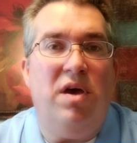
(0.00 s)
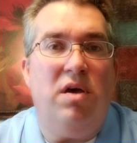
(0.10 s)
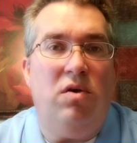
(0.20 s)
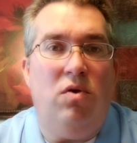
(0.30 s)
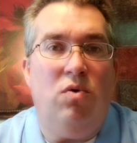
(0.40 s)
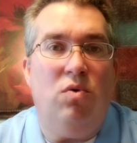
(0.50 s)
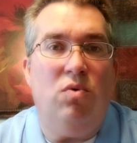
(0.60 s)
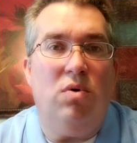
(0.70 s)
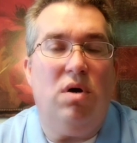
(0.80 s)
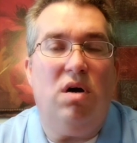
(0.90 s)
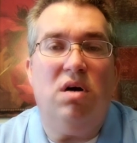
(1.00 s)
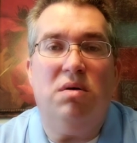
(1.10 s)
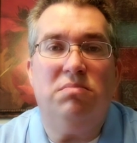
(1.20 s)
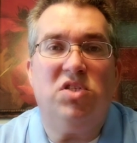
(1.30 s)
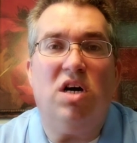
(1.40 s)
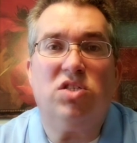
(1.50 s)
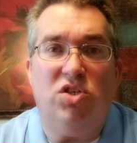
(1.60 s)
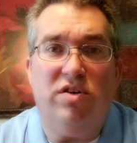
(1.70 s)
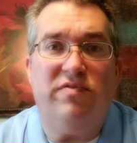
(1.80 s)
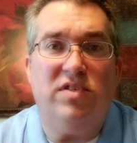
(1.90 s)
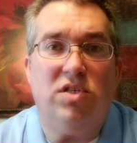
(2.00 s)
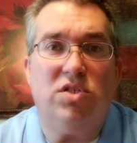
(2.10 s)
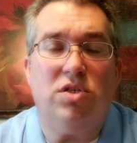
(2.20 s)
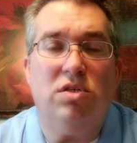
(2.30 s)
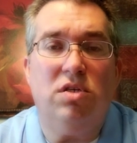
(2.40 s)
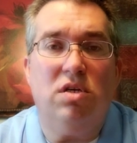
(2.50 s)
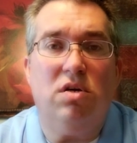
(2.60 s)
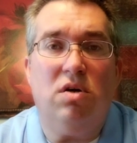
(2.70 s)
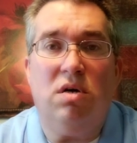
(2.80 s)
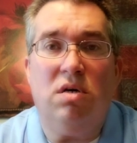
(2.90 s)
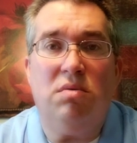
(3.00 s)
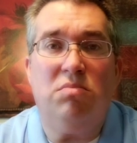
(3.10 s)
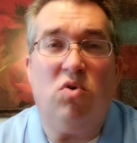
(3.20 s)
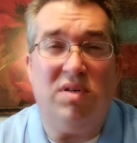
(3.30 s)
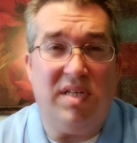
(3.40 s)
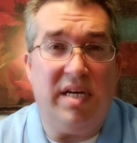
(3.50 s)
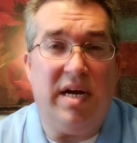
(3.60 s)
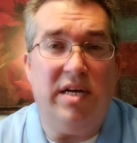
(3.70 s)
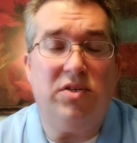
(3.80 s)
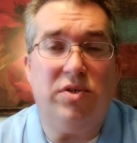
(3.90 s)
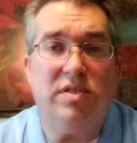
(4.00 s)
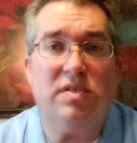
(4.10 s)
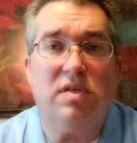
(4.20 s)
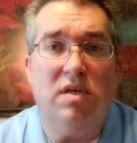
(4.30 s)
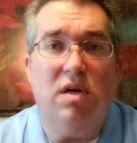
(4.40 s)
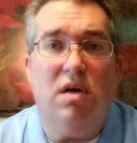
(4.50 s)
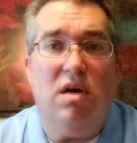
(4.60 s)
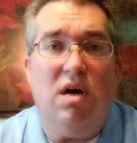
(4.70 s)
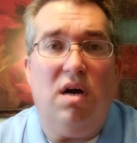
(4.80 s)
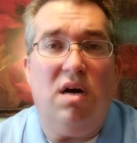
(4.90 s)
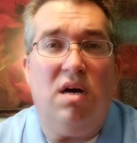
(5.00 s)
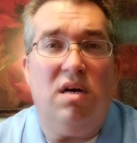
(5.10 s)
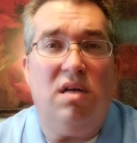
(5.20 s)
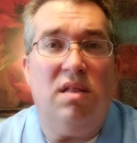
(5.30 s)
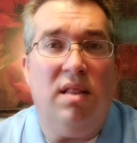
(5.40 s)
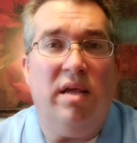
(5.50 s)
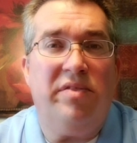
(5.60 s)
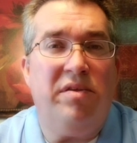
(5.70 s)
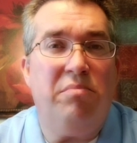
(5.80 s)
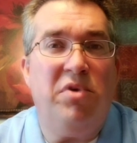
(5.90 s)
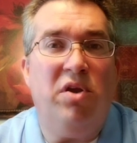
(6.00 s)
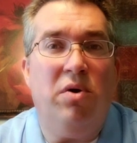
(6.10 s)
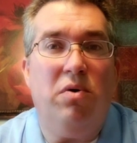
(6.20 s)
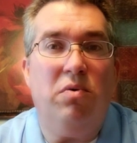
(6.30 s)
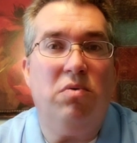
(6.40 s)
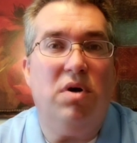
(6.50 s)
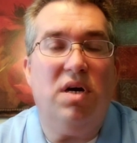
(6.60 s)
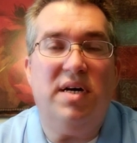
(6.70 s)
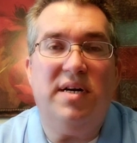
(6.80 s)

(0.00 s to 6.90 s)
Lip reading: that you talk to your physician or psychiatrist and let them know.